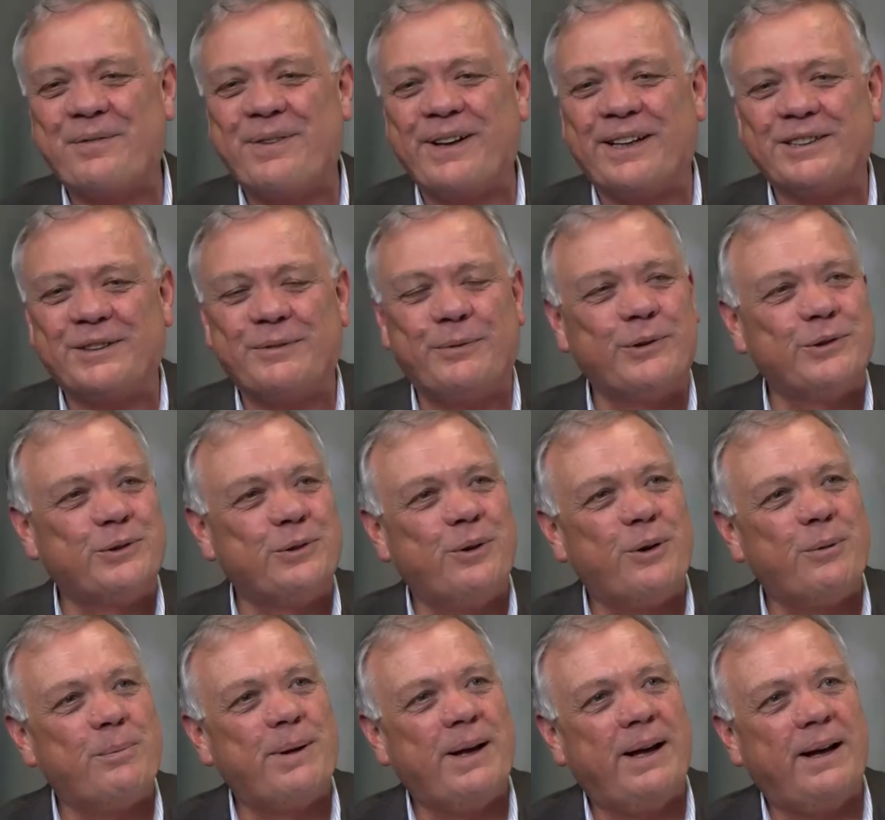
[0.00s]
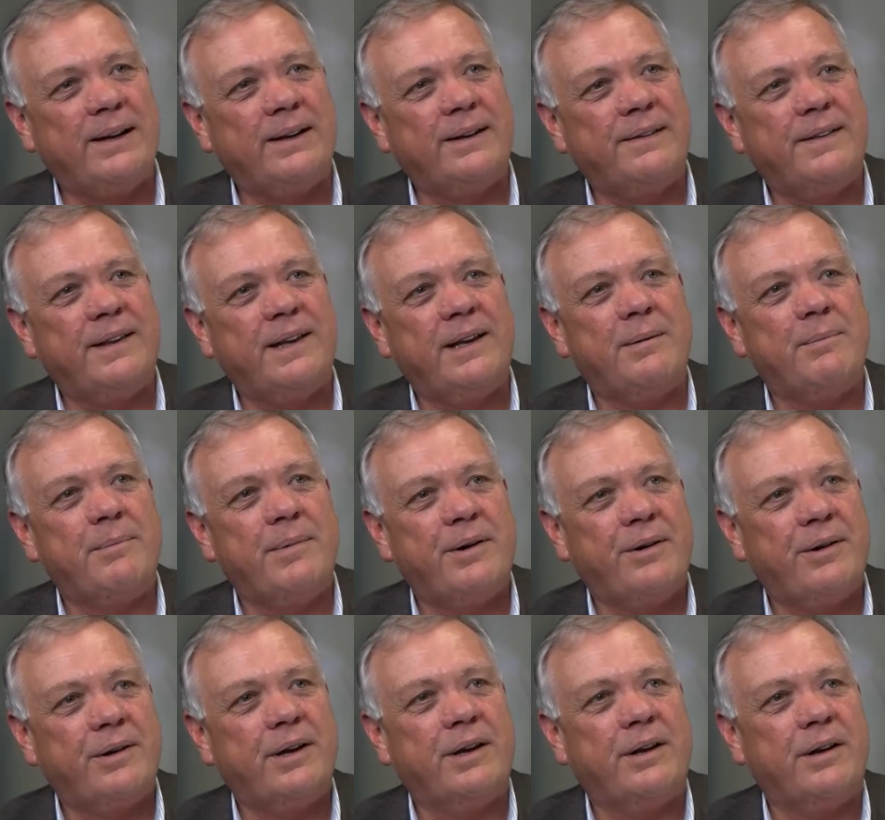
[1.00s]
festival's all about the
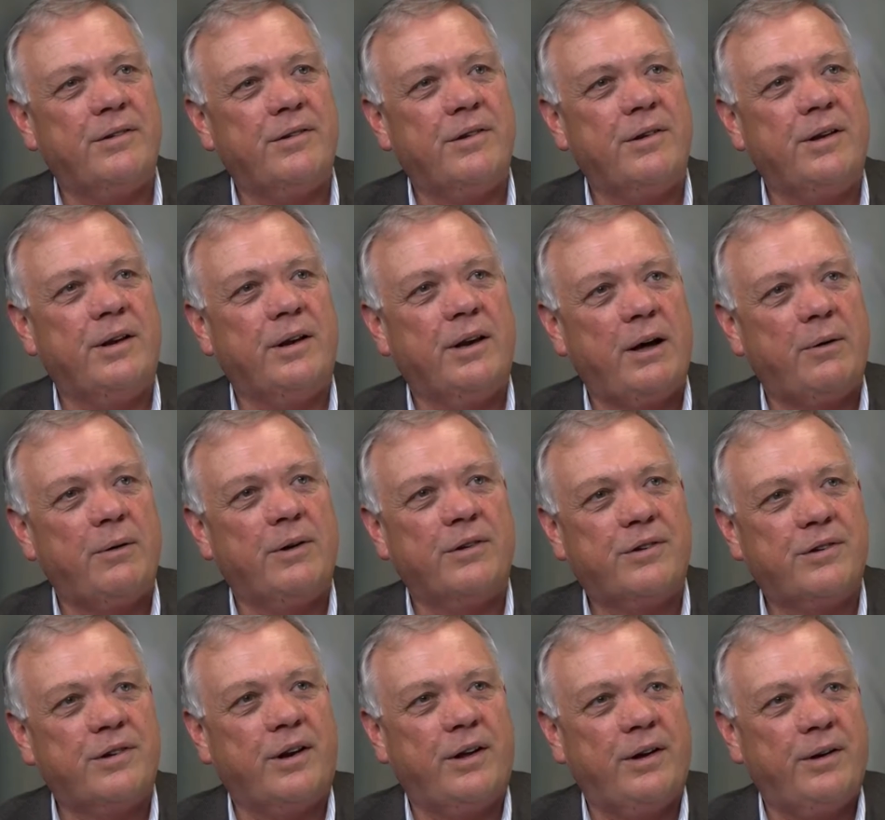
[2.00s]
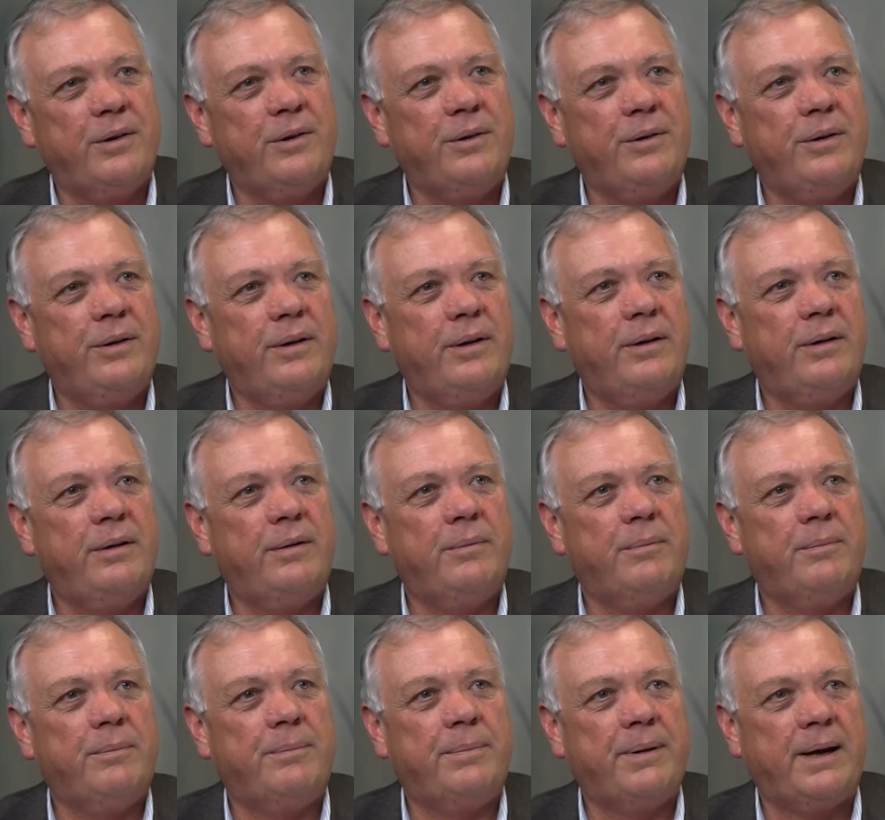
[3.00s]
American low and slow
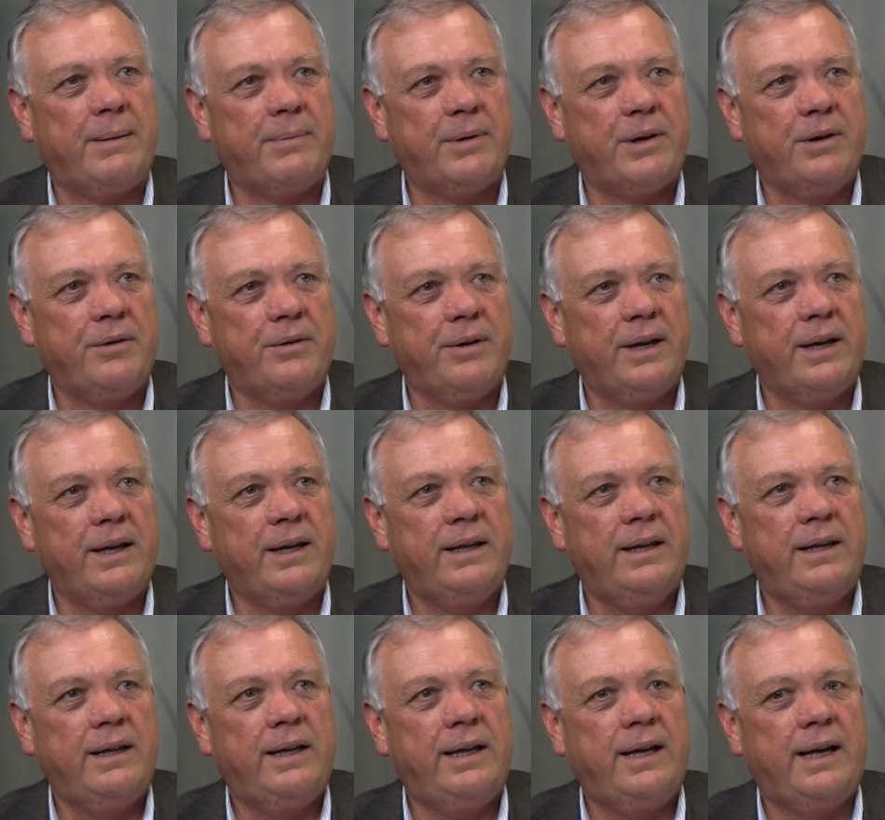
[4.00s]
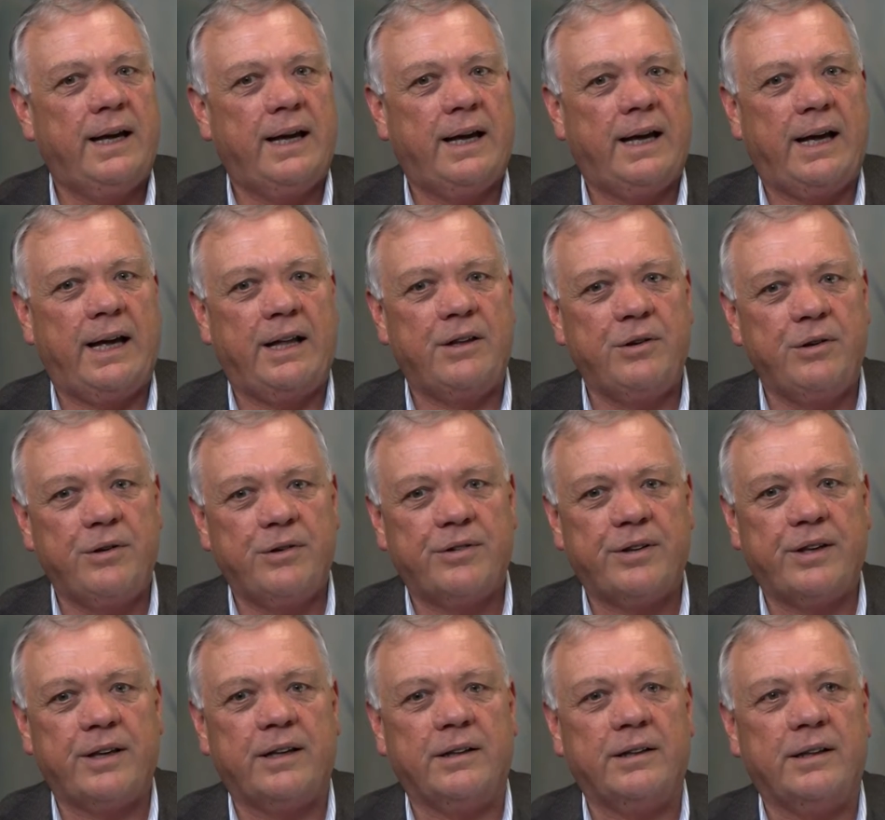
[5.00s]
barbecuing and
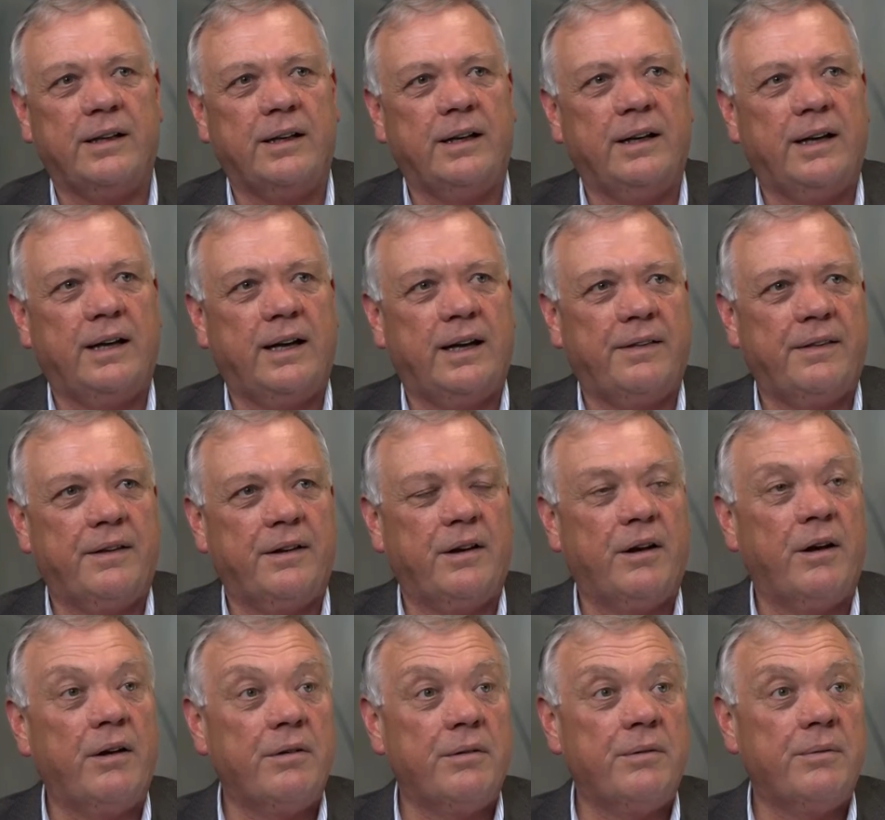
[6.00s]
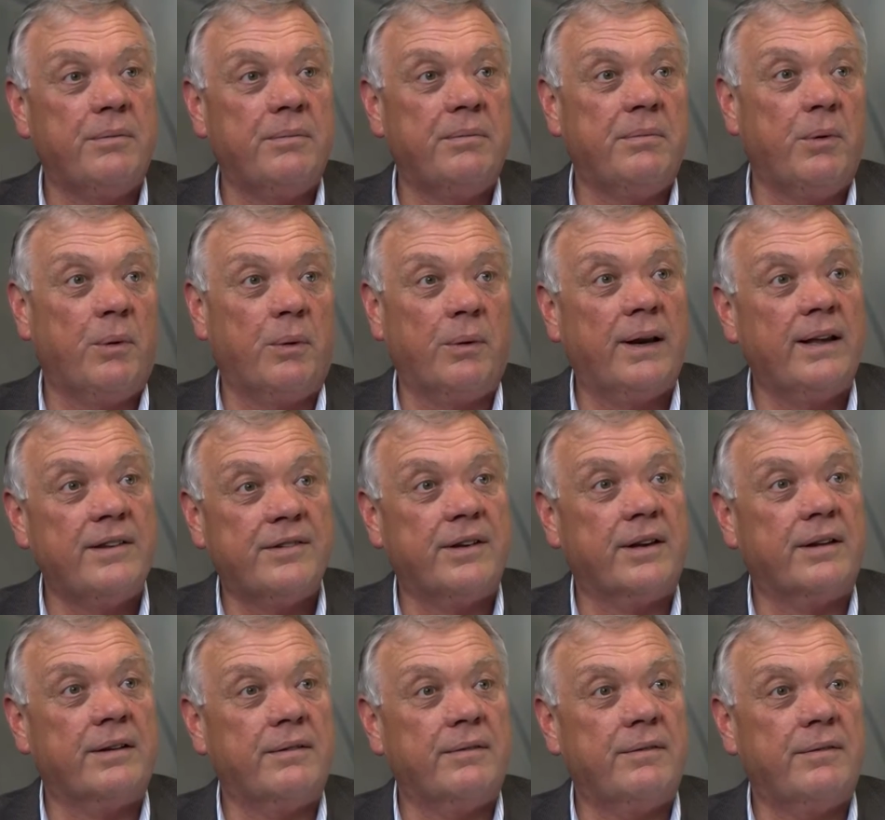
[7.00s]
using the low or
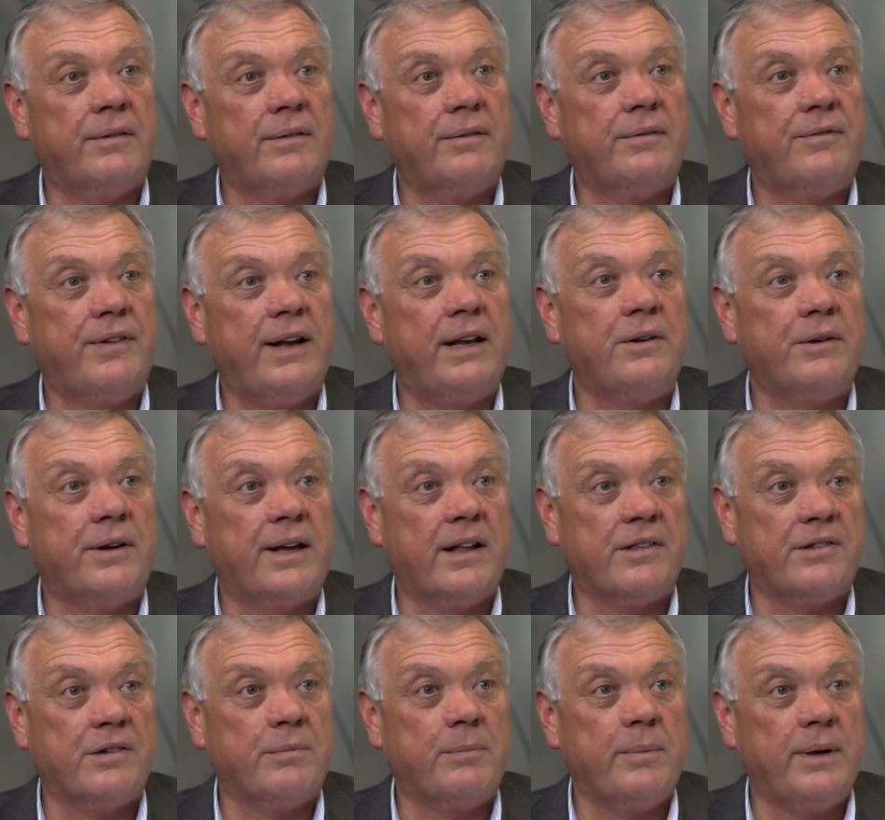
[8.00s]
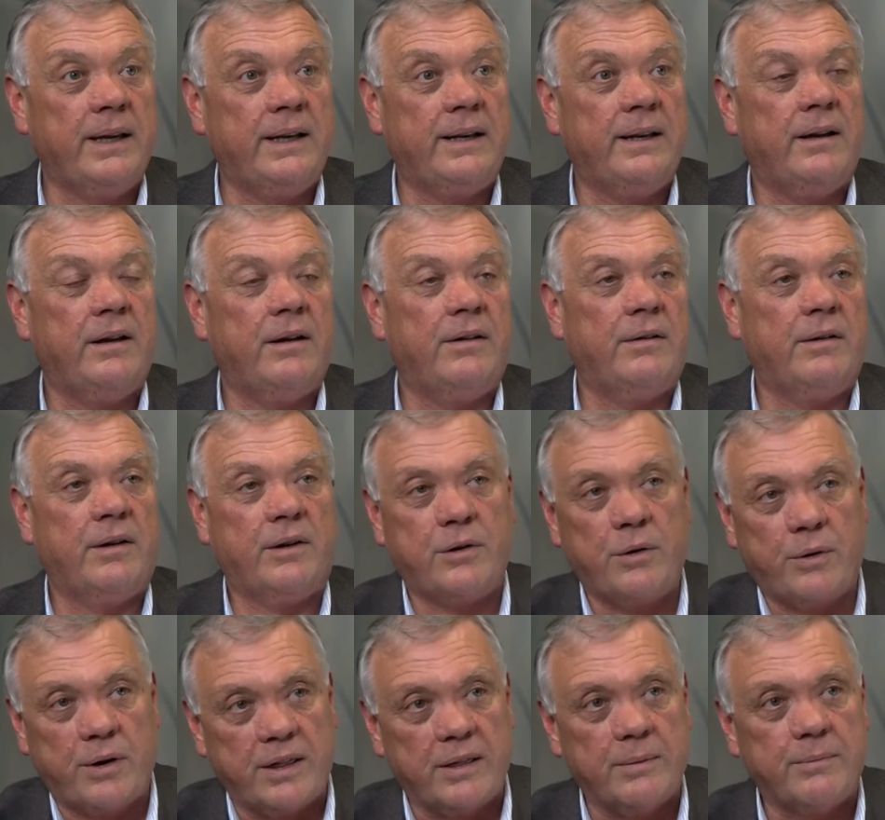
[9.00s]
lesser value cuts of meat,
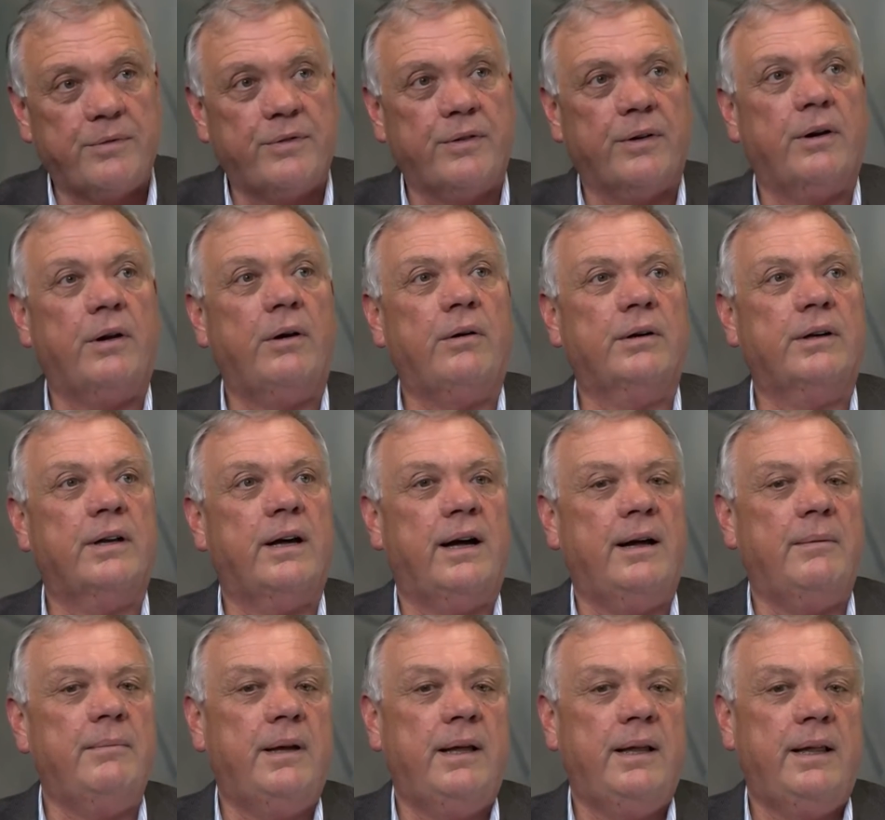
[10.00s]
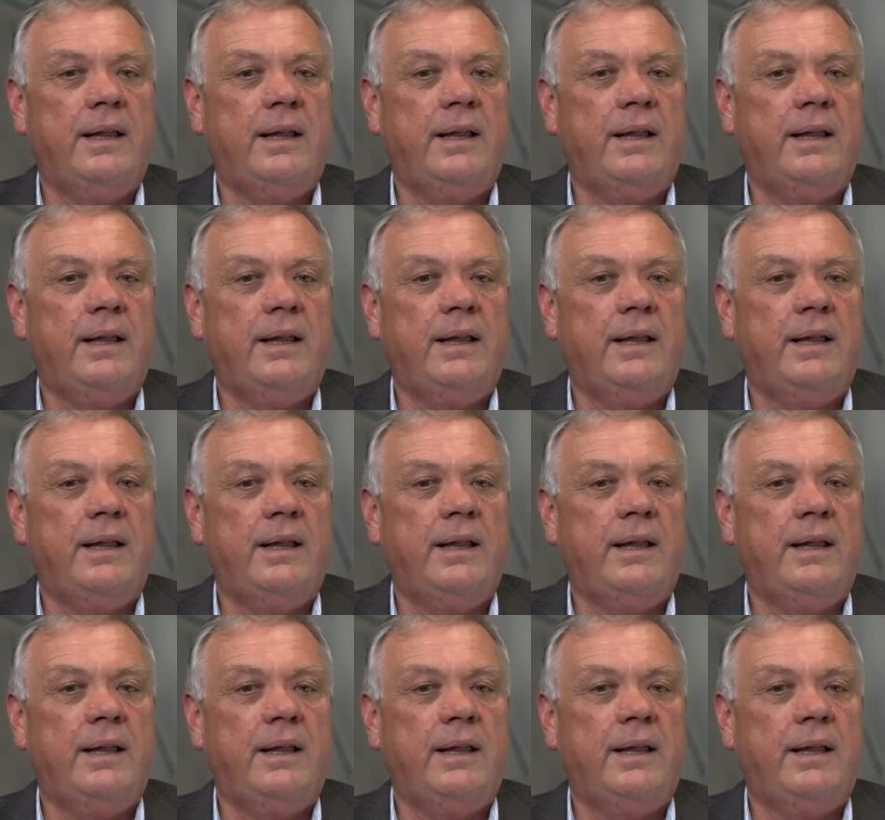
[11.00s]
cooking them for a long time.